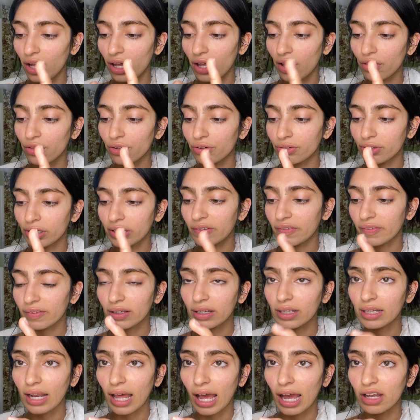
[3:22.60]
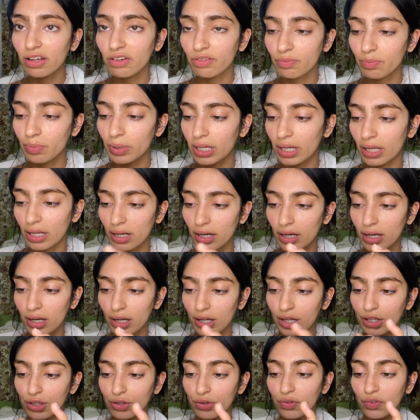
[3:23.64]
the reason I've been
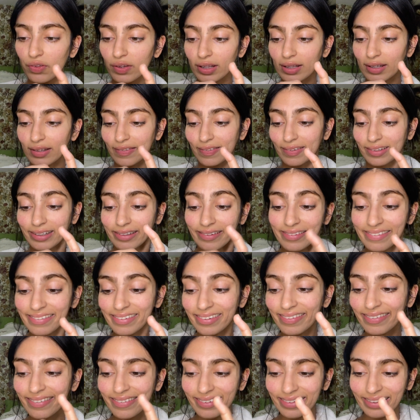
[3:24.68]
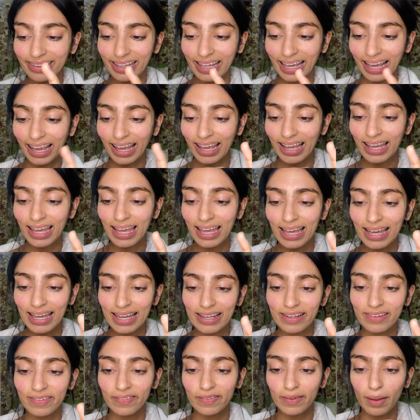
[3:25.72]
using this consistently
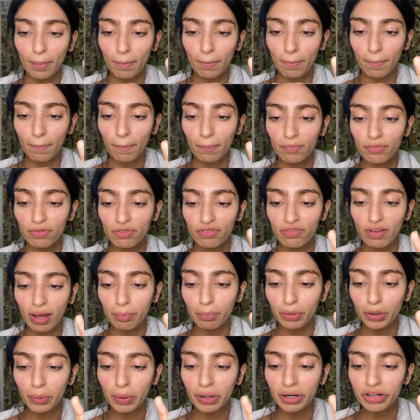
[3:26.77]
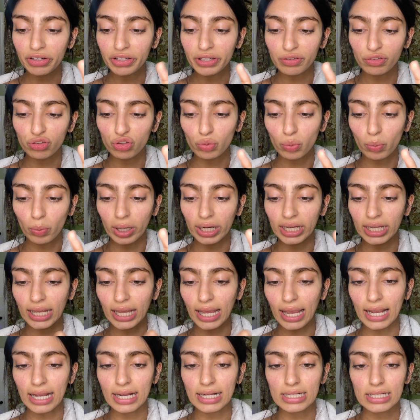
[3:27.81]
is February of
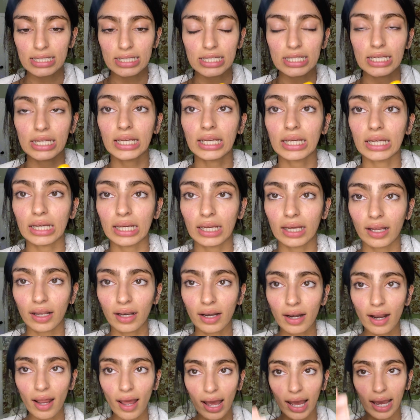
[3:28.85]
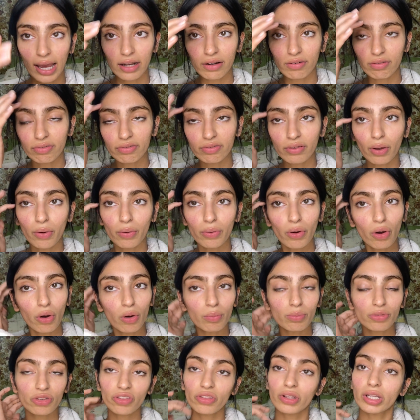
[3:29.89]
2018, I had flown
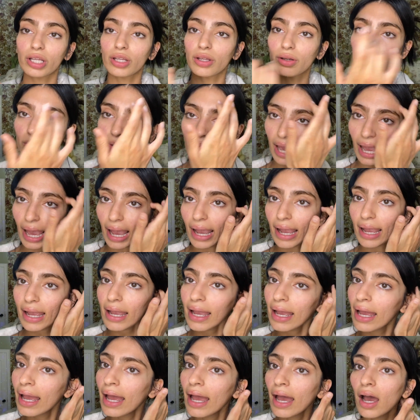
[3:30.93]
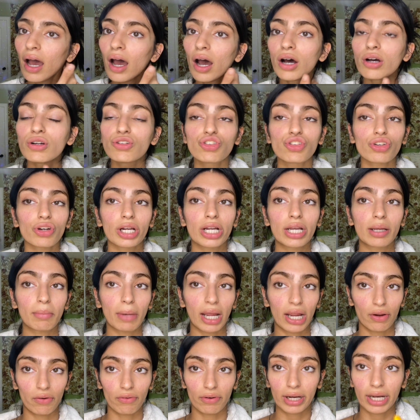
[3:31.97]
home to the UK during my
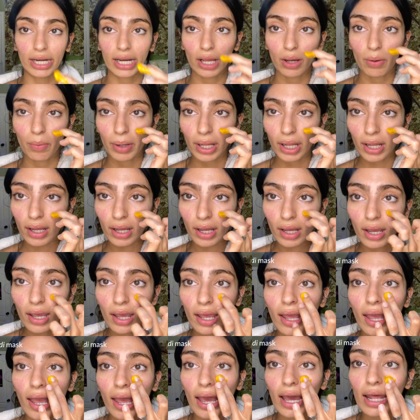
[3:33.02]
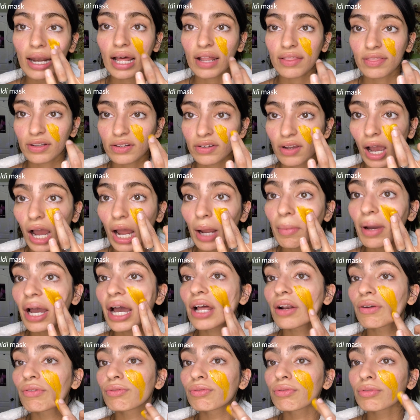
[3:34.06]
reading week, and at the time I
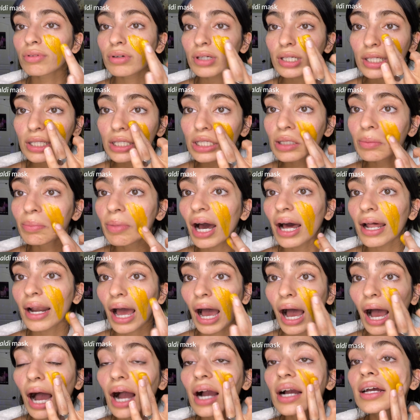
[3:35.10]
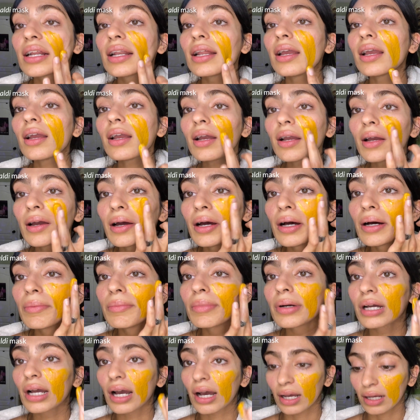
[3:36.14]
had really bad acne
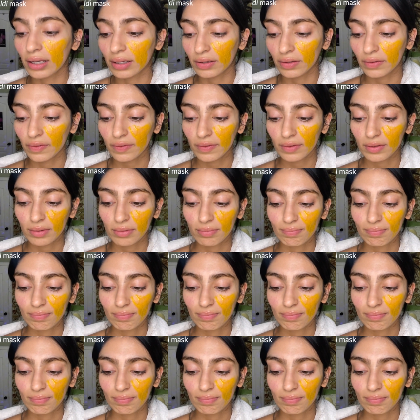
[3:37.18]
because